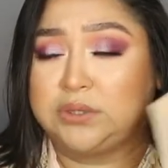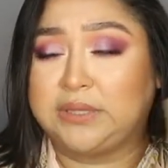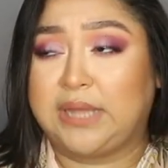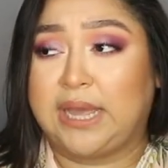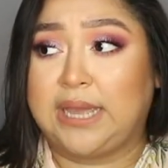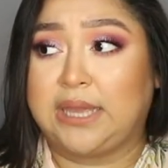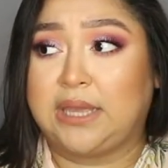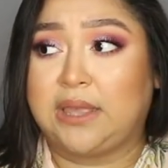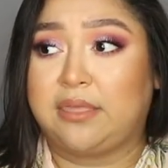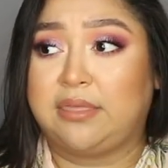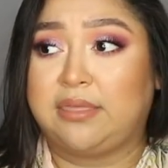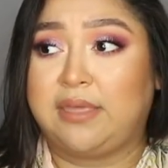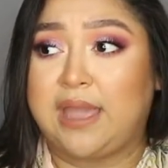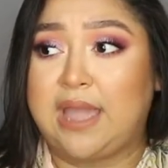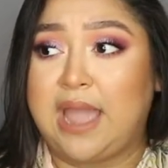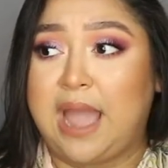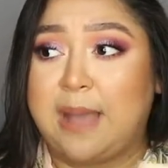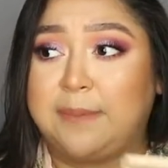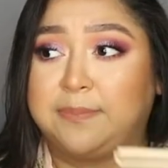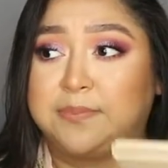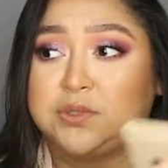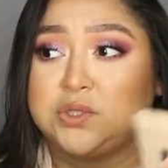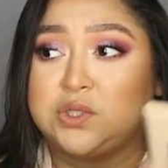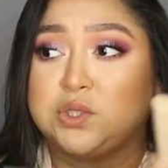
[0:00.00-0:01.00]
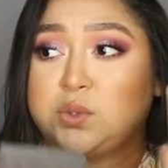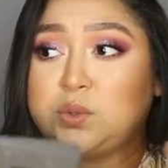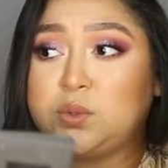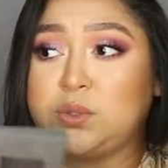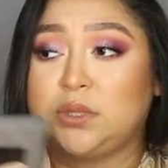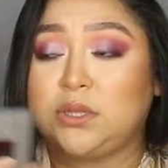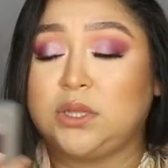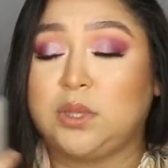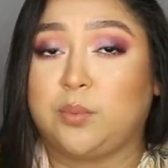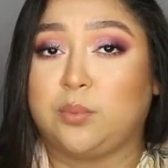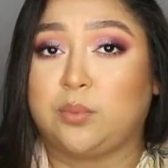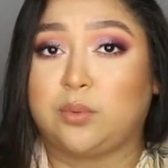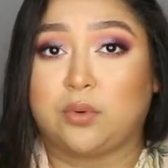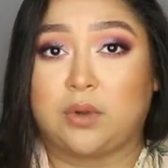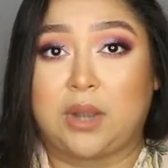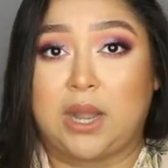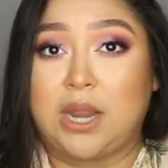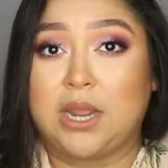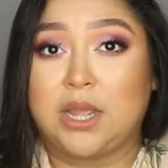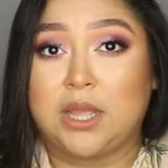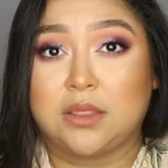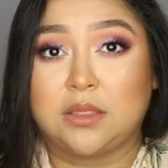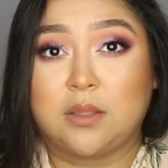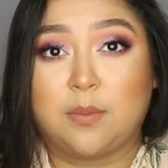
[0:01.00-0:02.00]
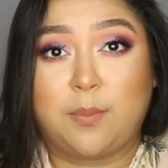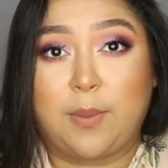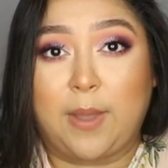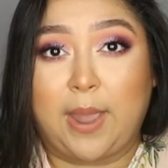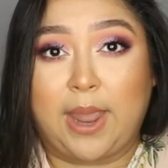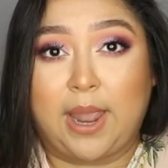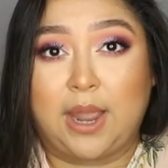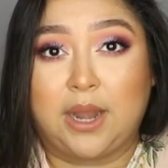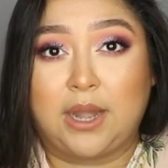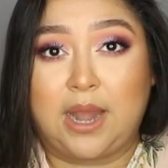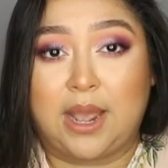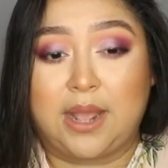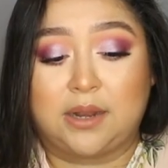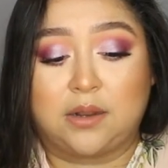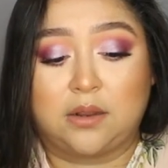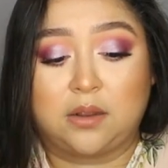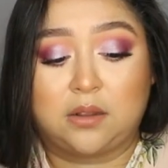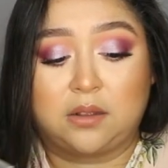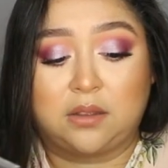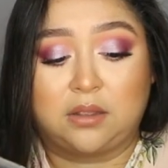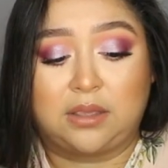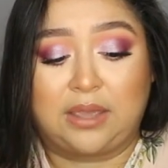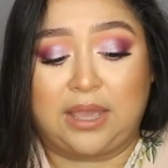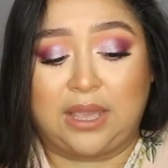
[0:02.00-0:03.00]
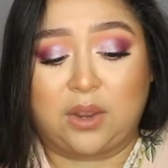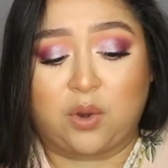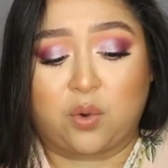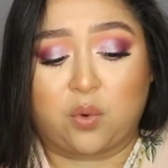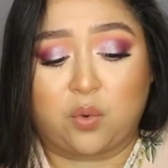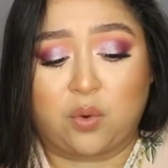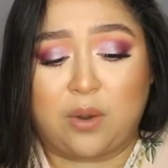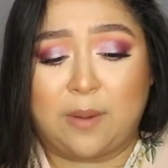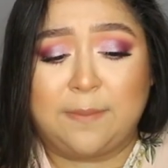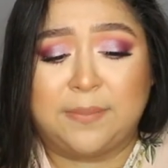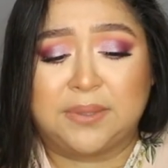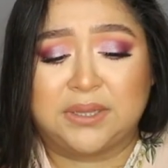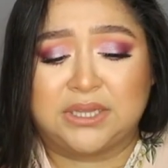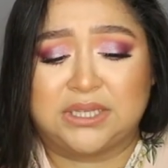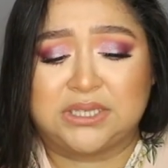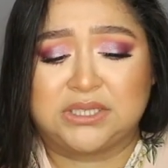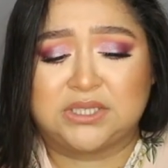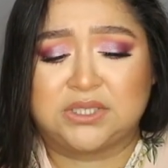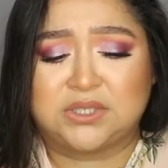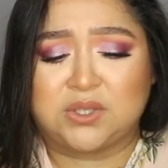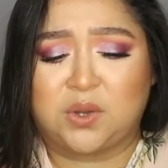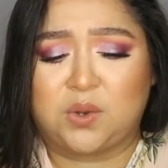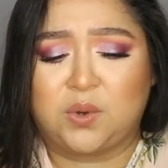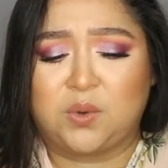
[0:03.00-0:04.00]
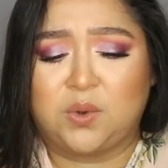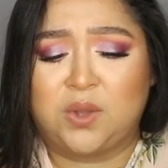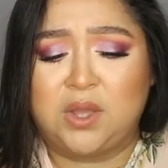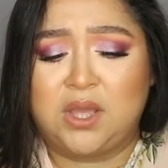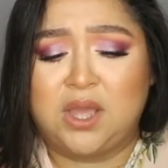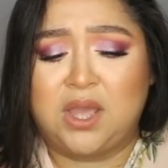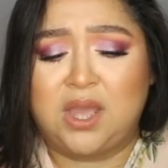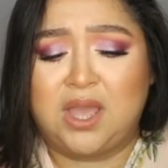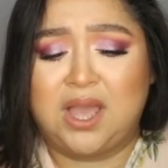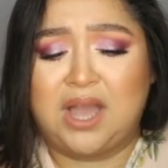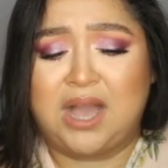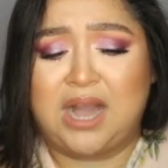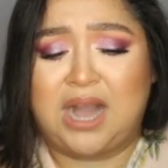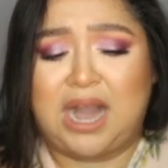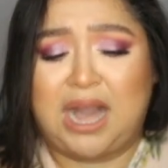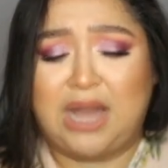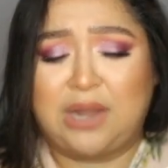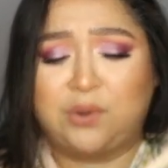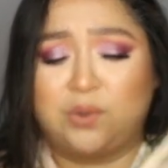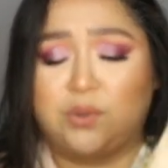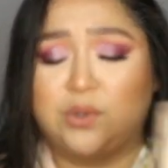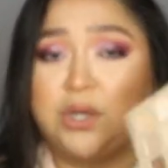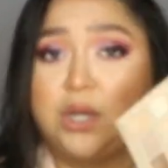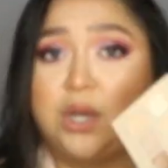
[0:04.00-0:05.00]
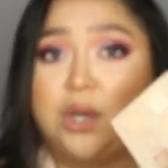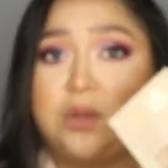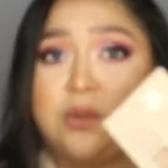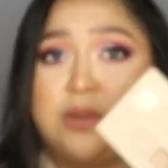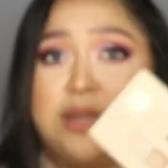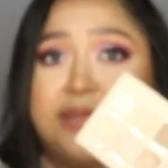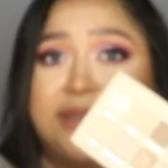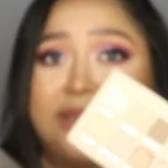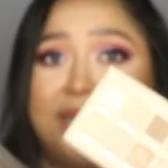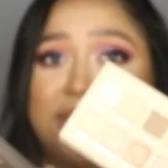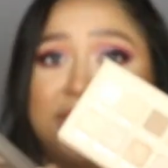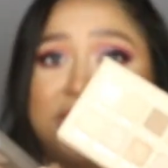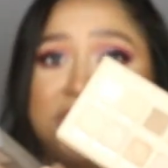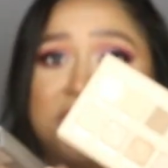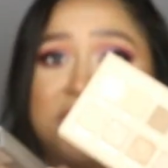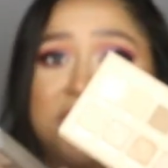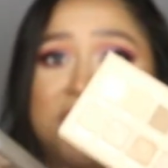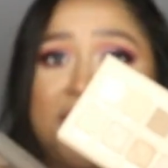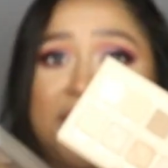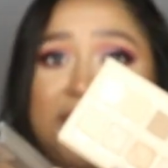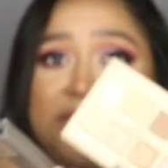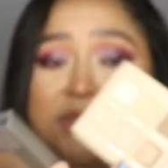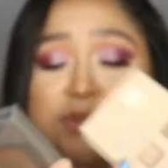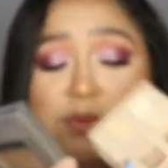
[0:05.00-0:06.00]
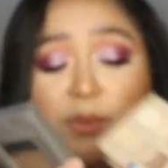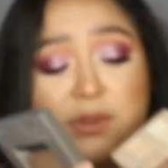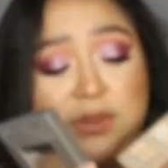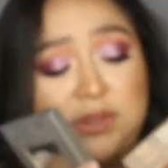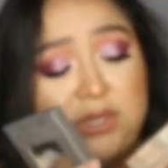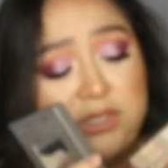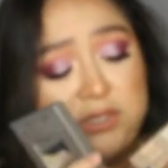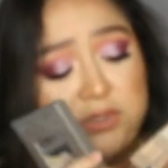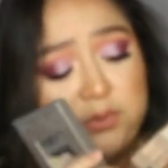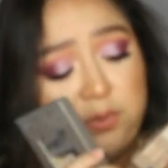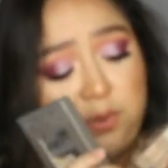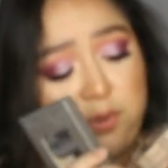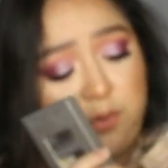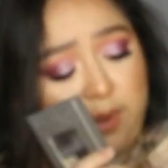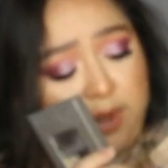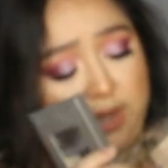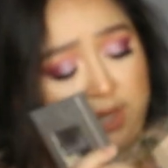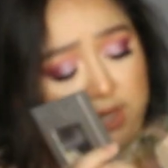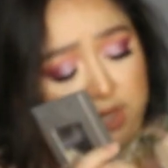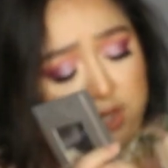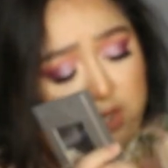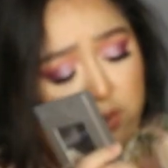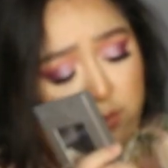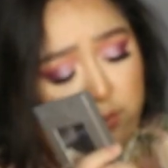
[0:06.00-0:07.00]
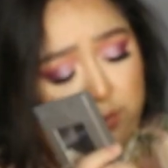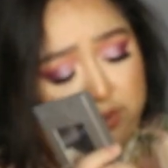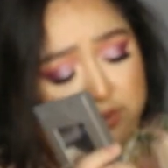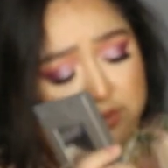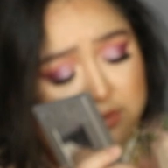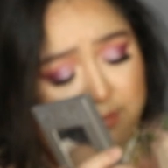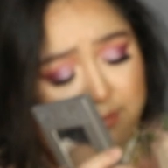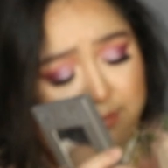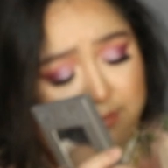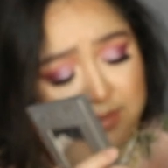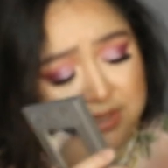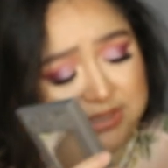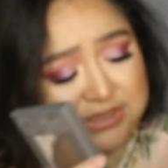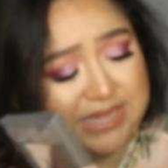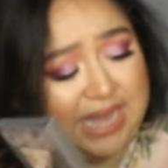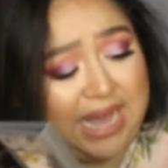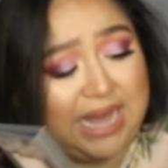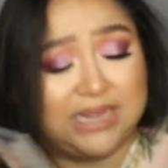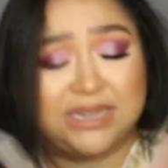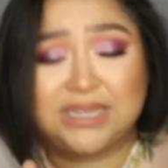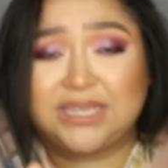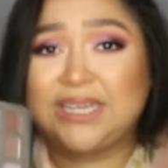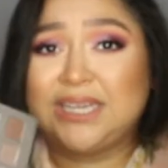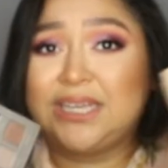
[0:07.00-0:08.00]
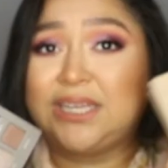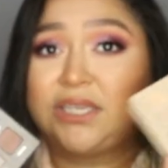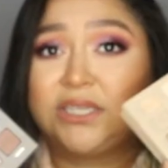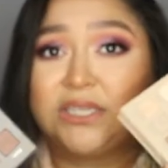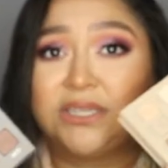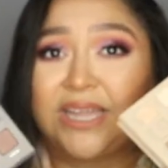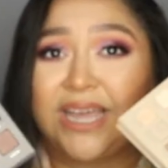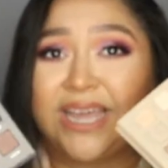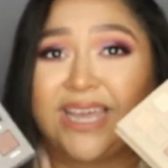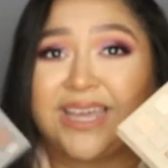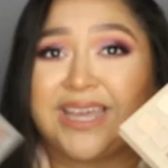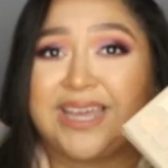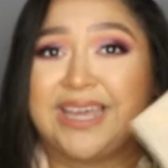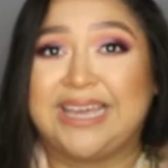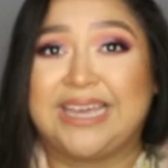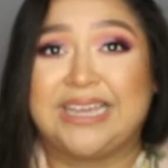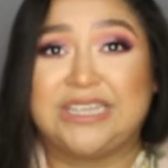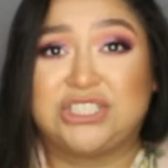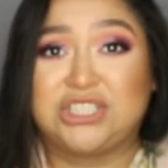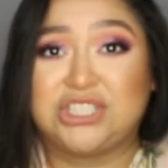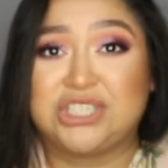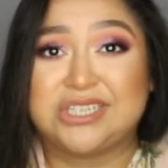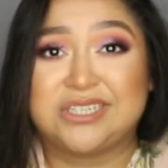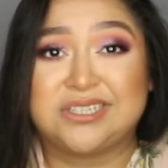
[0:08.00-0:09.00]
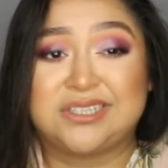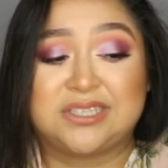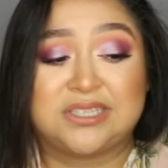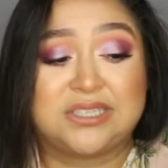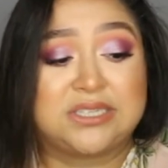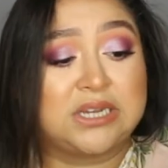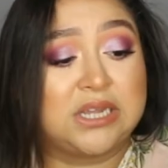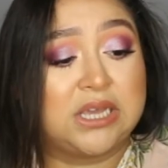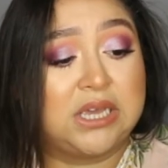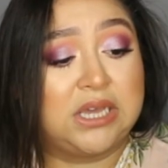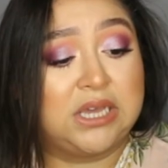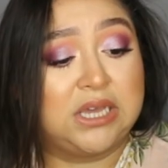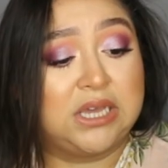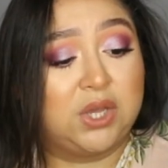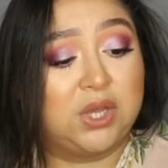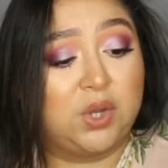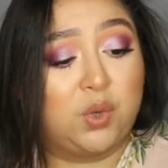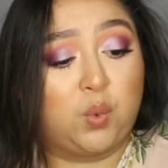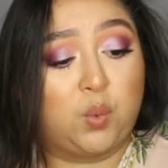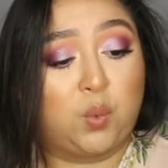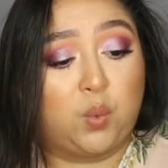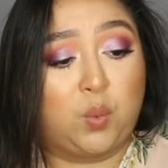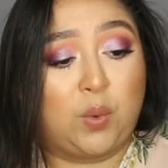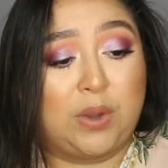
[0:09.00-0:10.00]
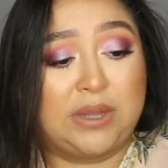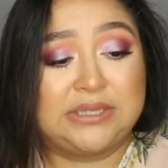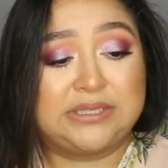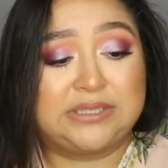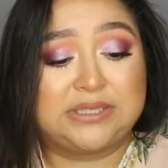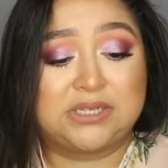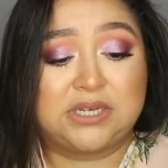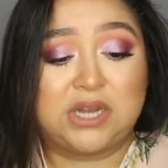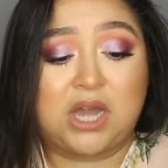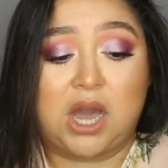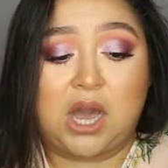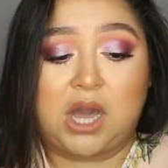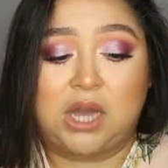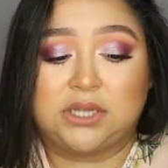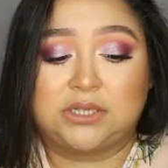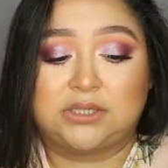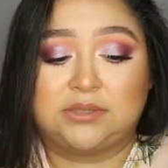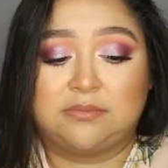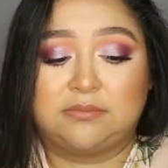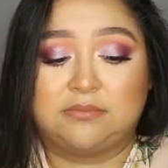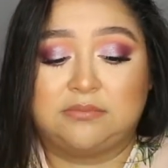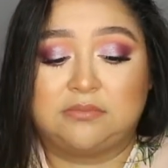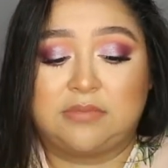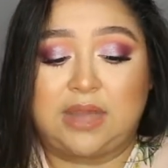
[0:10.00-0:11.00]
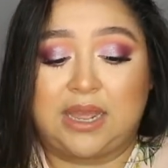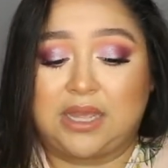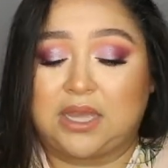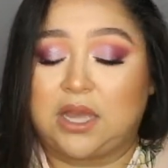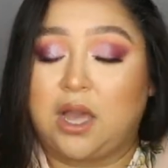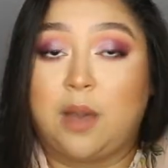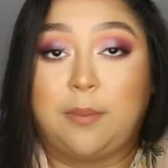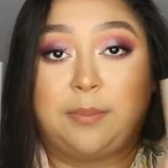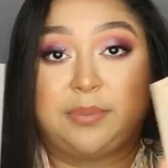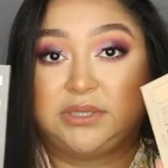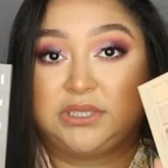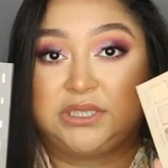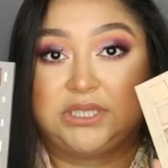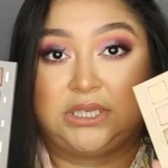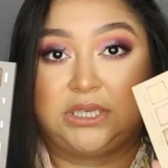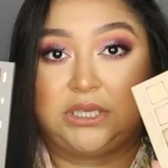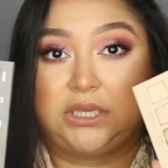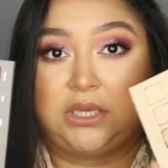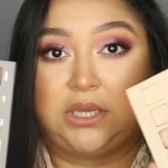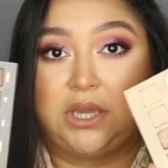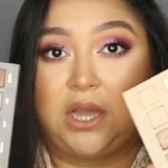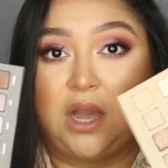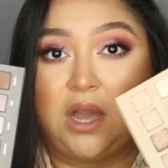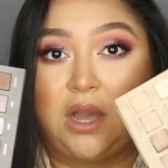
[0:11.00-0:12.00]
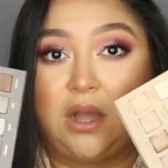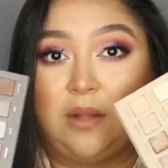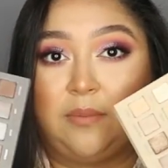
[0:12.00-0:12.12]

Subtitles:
Like they absolutely break in the pan and get crumbly. So I don't know, like that's the case with this one right here with Medallion. Like it just was not my cup of tea.